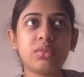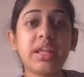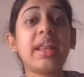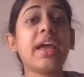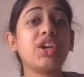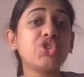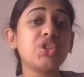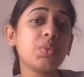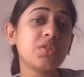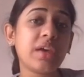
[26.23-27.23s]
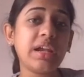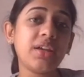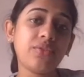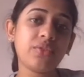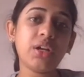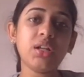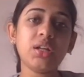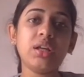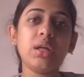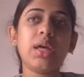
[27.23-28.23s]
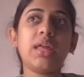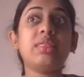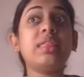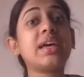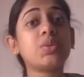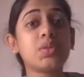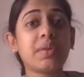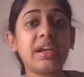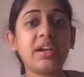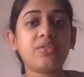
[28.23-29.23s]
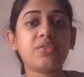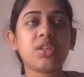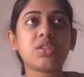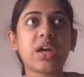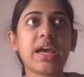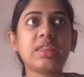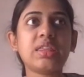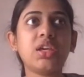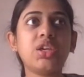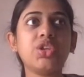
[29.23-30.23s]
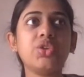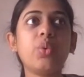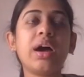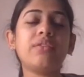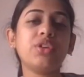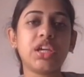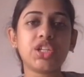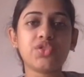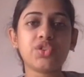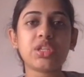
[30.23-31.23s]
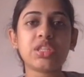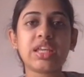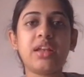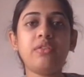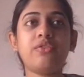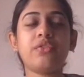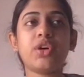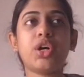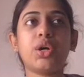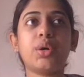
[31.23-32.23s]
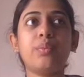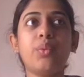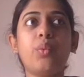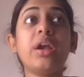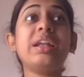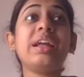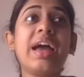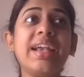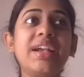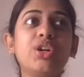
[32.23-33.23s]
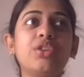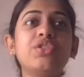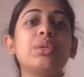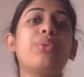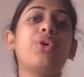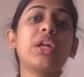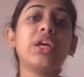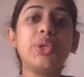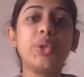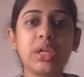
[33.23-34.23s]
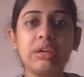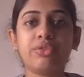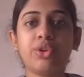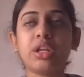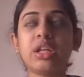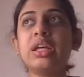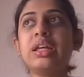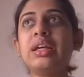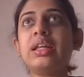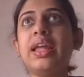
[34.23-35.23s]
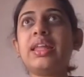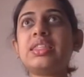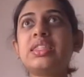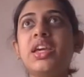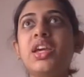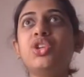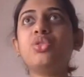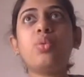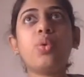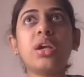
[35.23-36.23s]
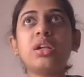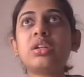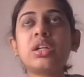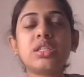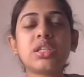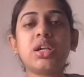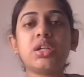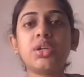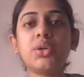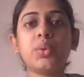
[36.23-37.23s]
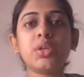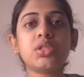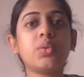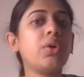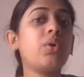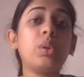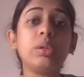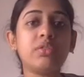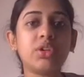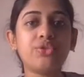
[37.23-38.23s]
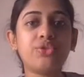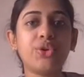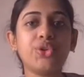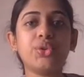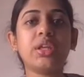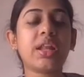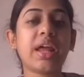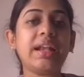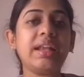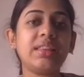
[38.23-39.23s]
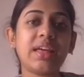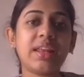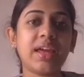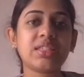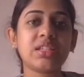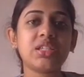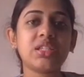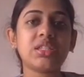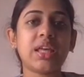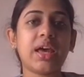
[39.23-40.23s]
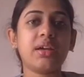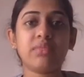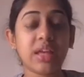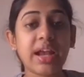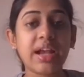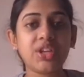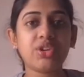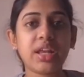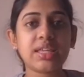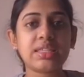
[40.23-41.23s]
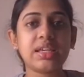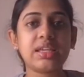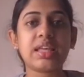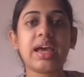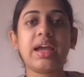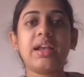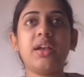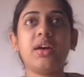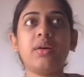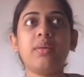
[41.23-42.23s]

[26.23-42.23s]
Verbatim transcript: direction was very different and theirs was very different. So I think you have to gauge for yourself what kind of support are you looking for. Let's say you want a consultant who is doing all the work for you. They're writing their essays, they're writing your essays, and